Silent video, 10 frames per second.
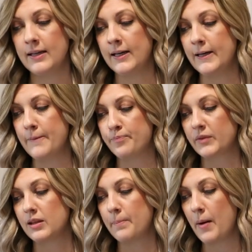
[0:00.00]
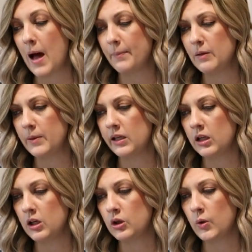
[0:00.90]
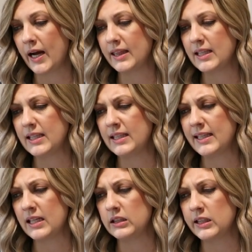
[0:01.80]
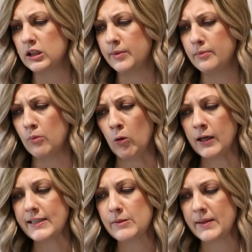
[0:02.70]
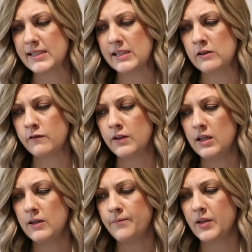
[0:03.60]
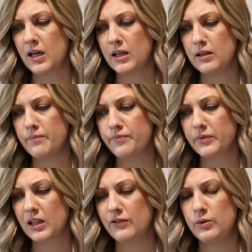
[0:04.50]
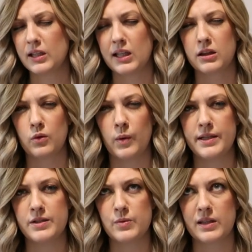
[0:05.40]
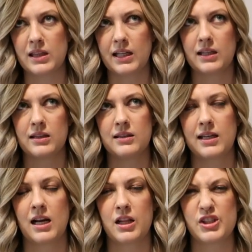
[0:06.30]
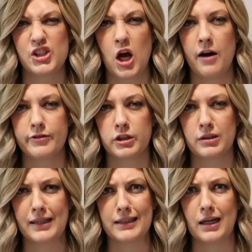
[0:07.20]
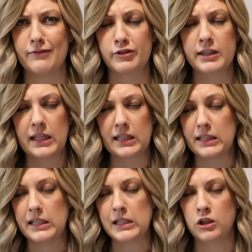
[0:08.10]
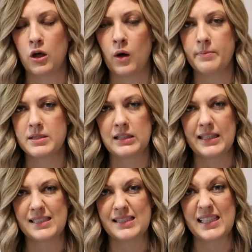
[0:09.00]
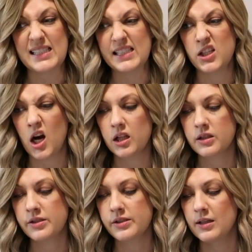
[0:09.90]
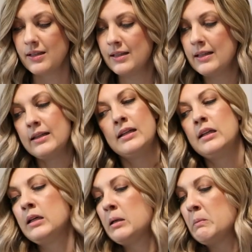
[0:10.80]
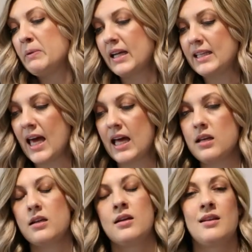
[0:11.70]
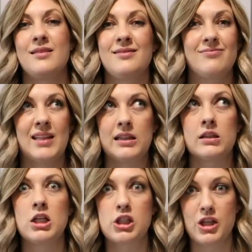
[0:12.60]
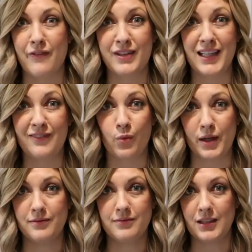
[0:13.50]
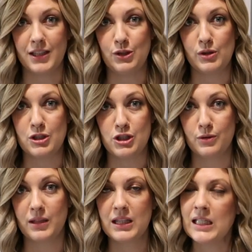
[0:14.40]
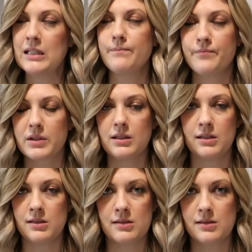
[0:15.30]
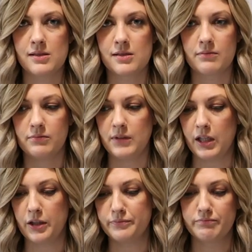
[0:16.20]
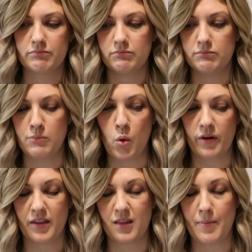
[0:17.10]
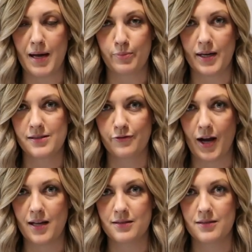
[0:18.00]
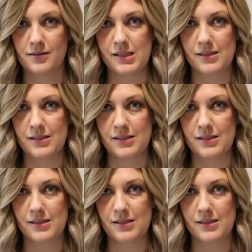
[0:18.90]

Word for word: The Boppy pillow, I think, can get a little bit more expensive. If you get like the ones with like kind of the softer like covering, I think they can go up to like $60. But again, like the longevity of what like you can do with it is, you know, more than the My Brestfriend.